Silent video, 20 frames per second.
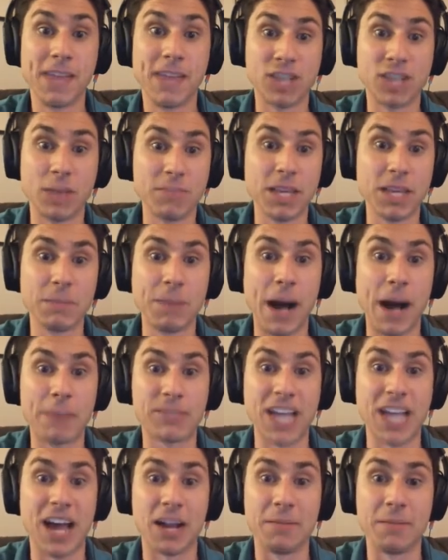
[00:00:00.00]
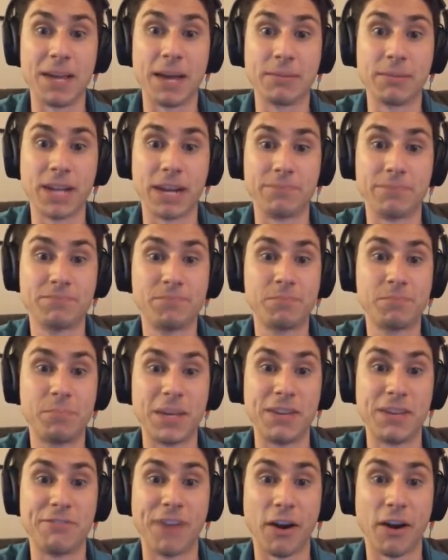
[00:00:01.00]
something pops out at me, I'm going to
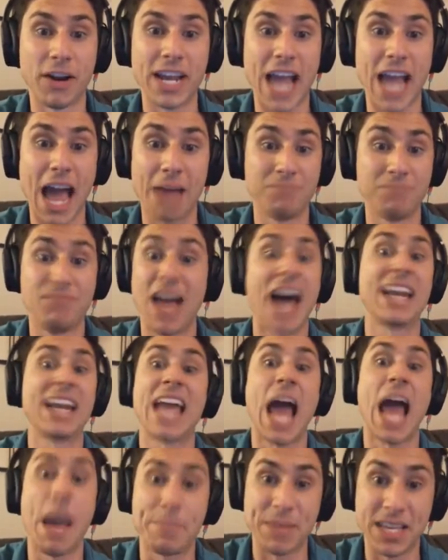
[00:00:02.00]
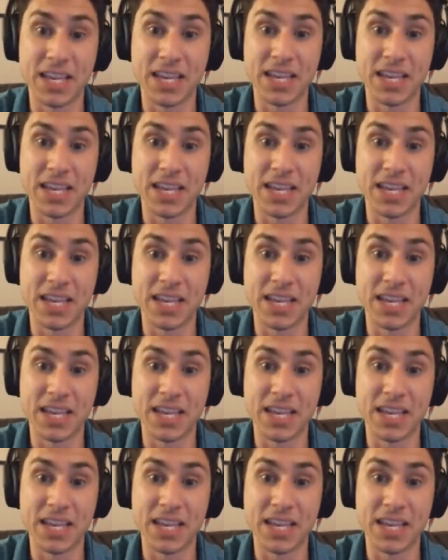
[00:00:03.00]
be very ha not happy.